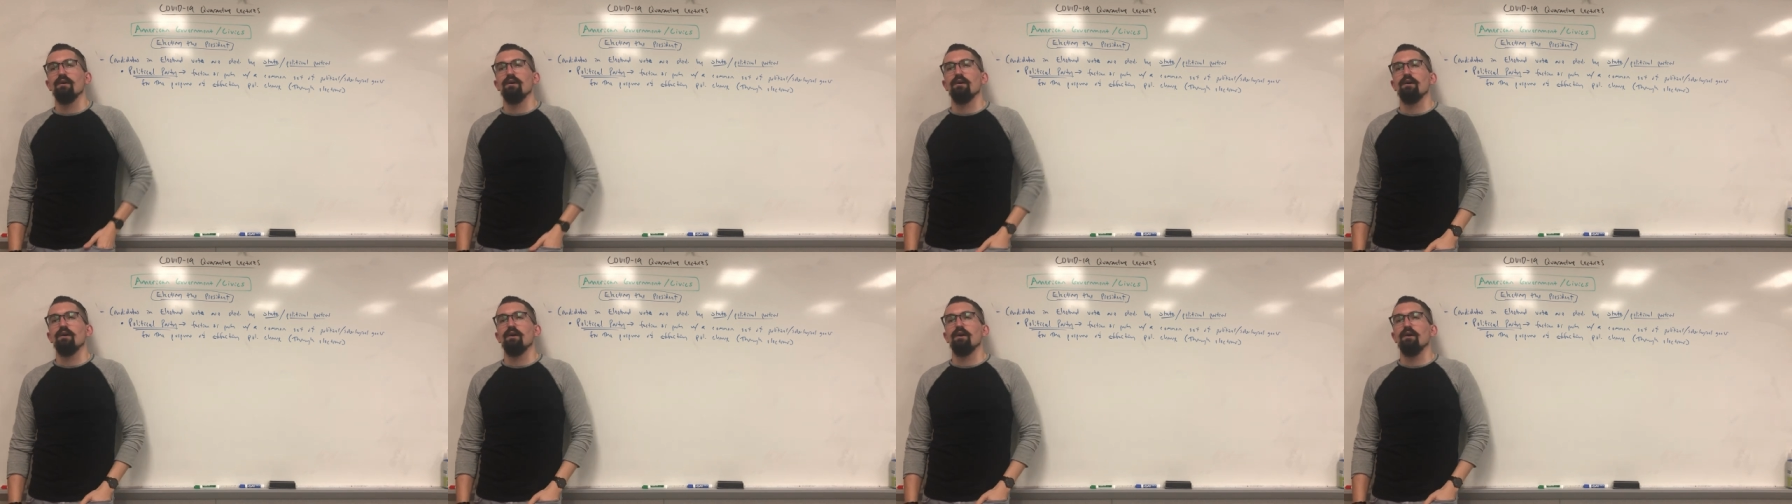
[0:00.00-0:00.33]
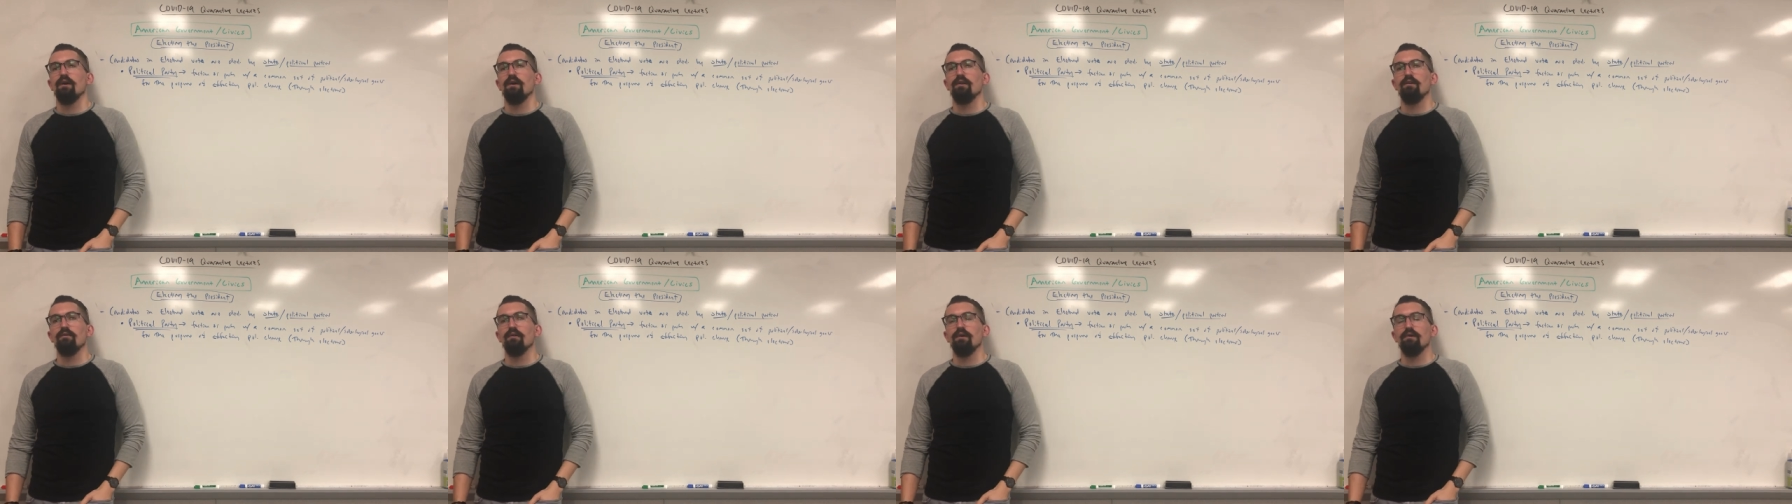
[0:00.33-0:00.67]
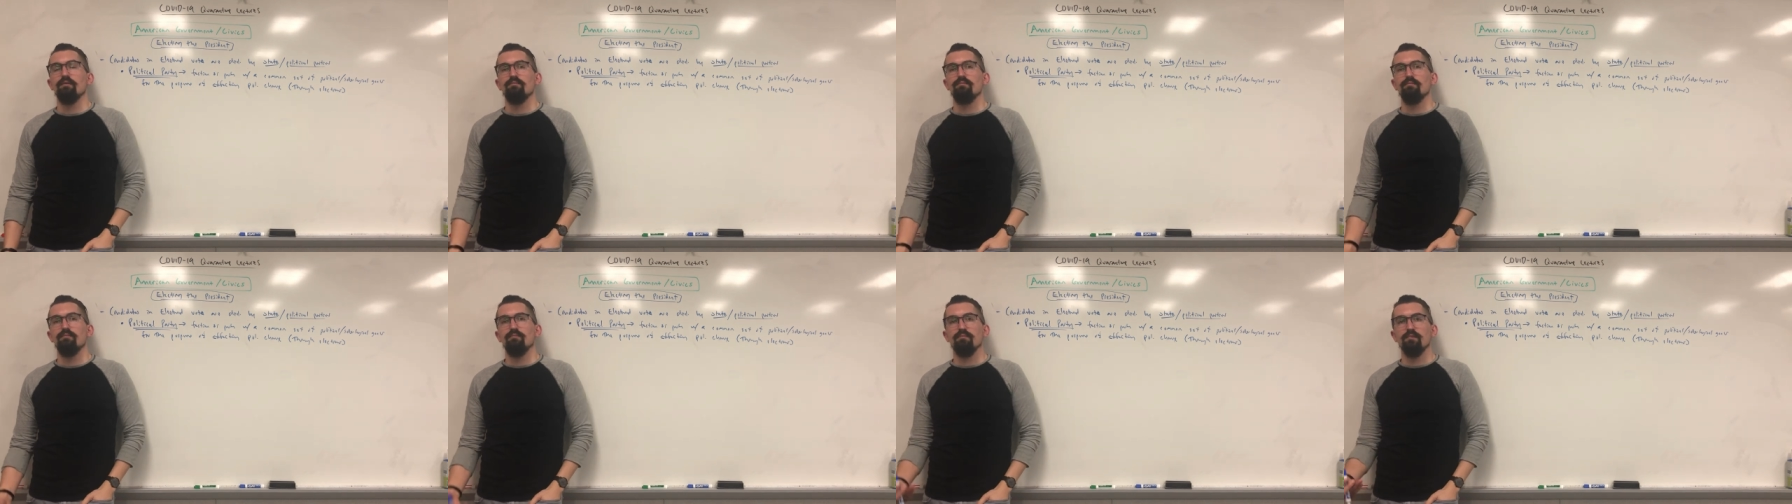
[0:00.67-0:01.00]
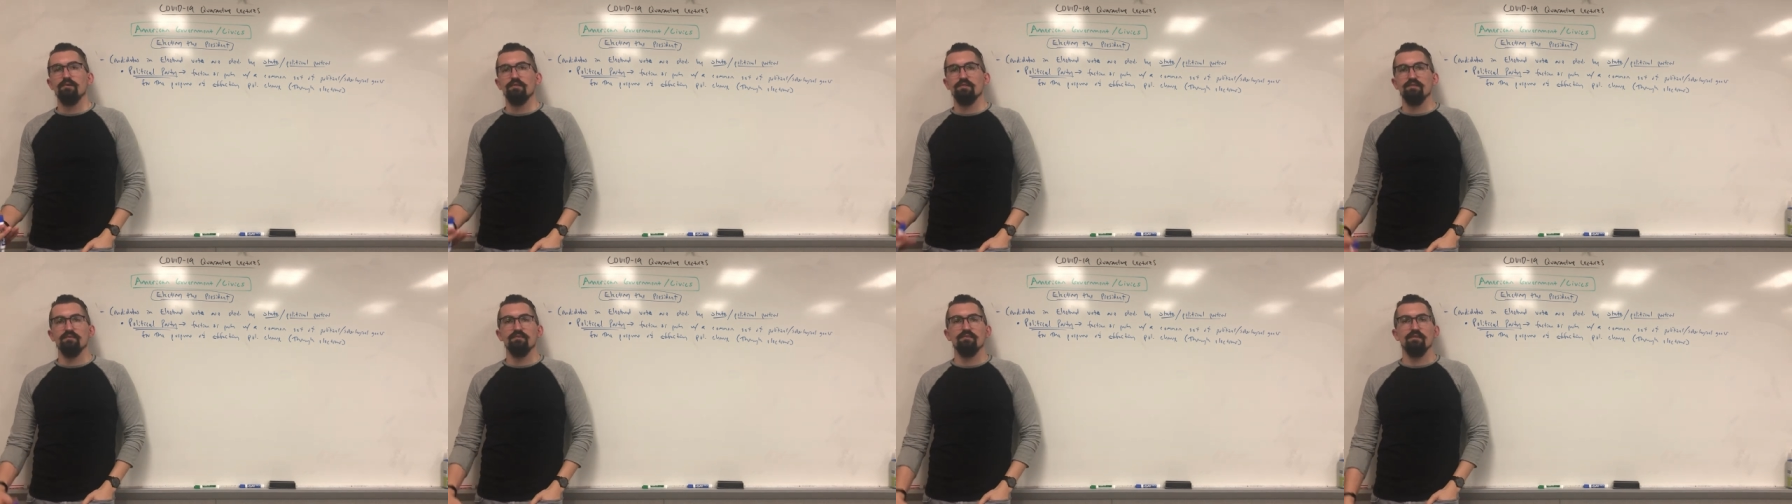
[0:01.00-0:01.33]
I know that
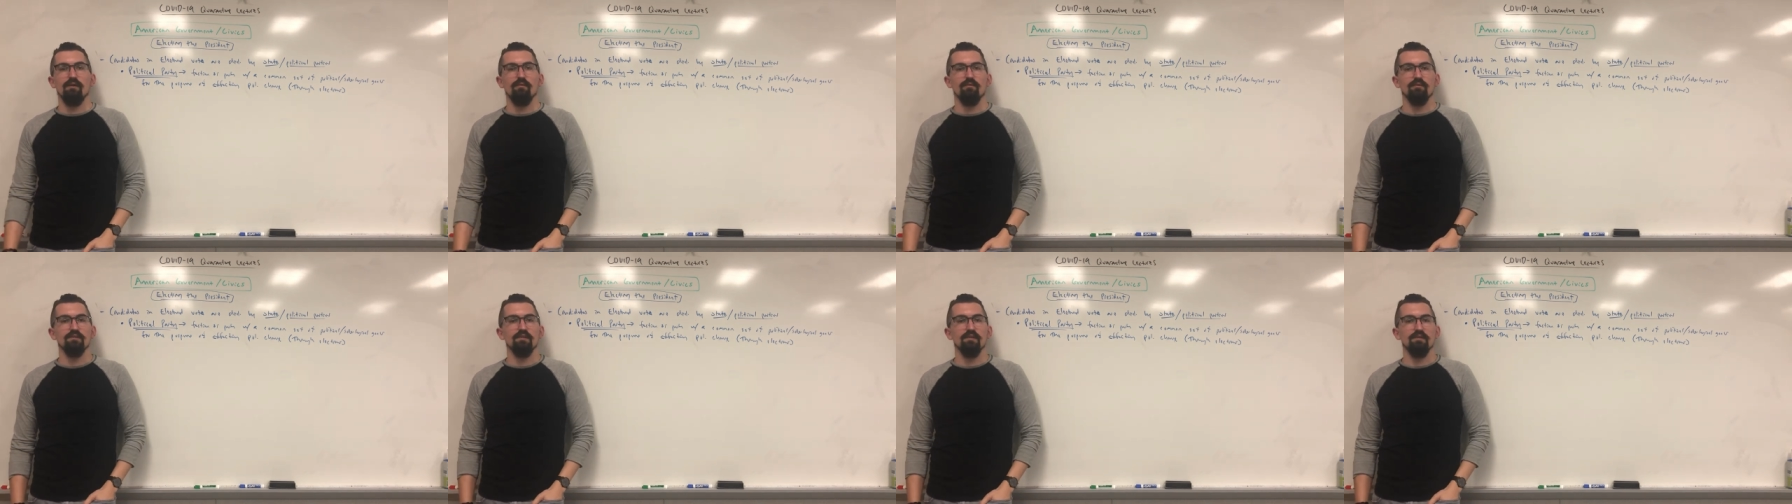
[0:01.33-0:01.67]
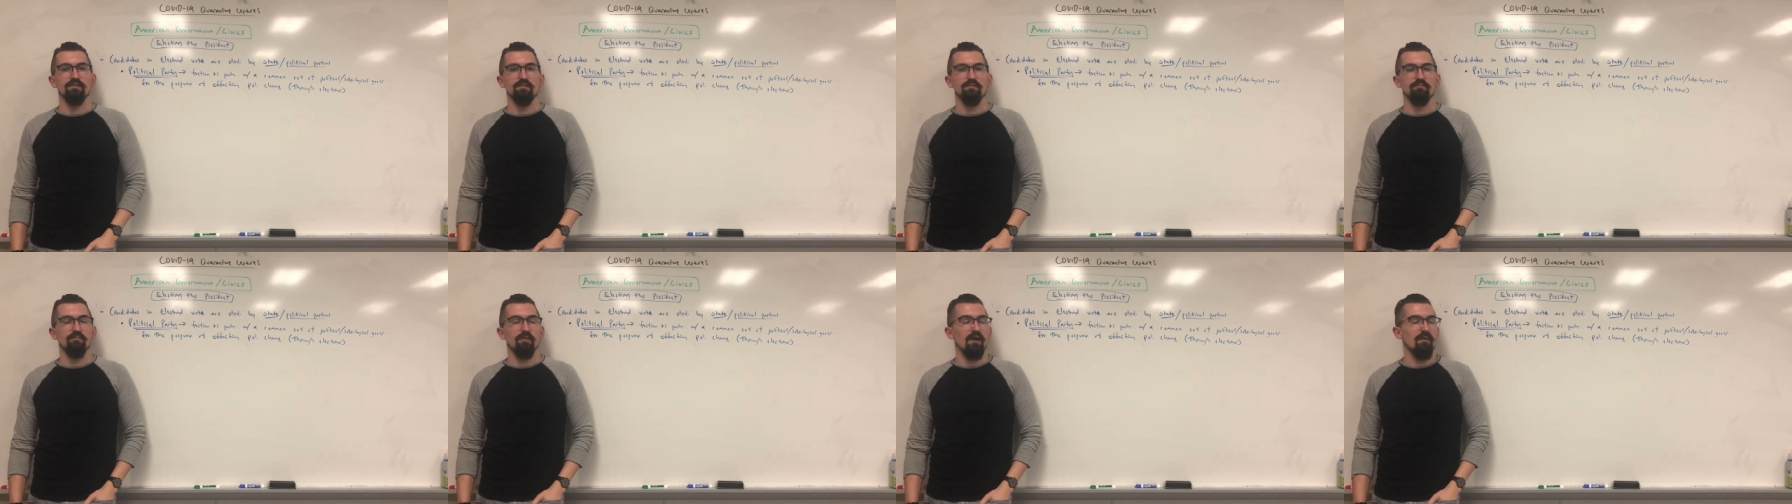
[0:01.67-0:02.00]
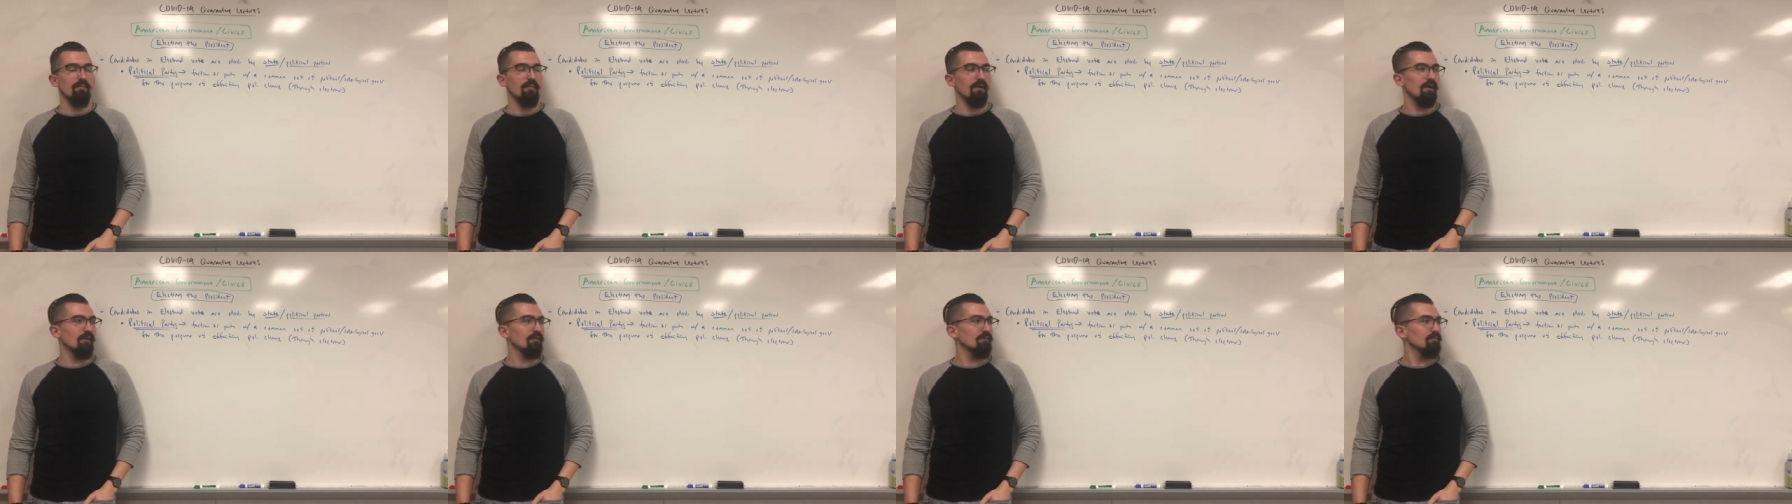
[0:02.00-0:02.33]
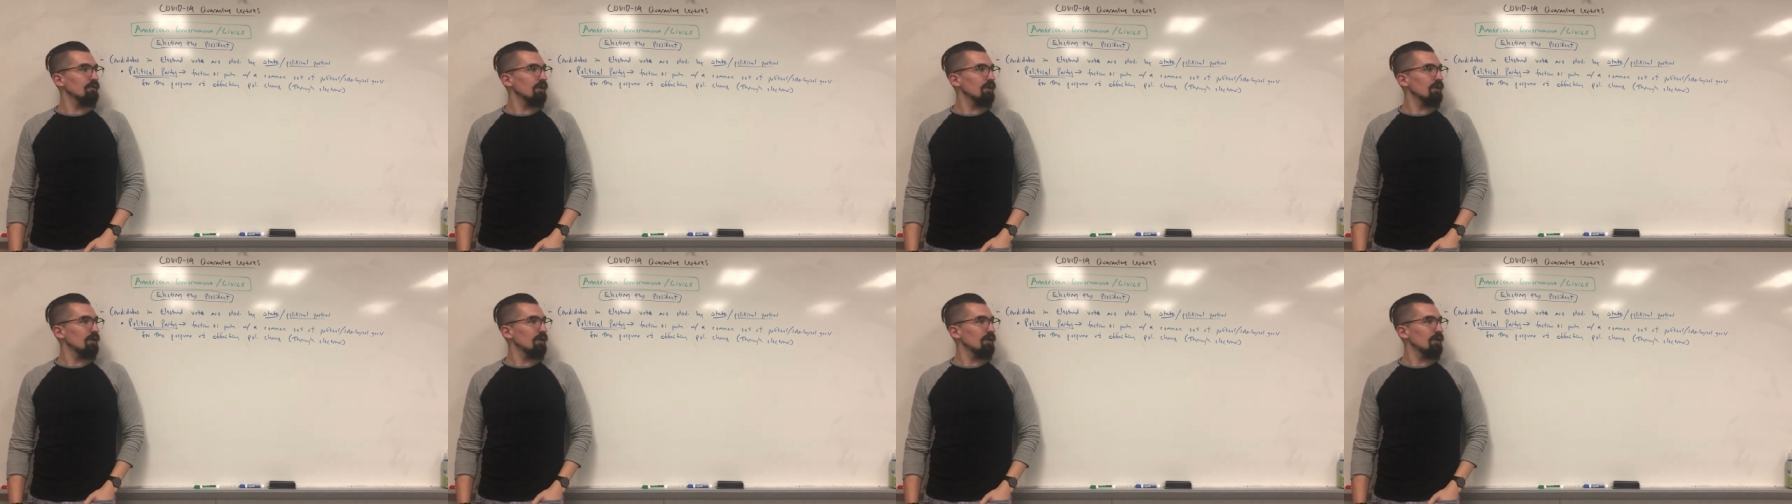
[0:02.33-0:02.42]
puts a sour taste in my mouth,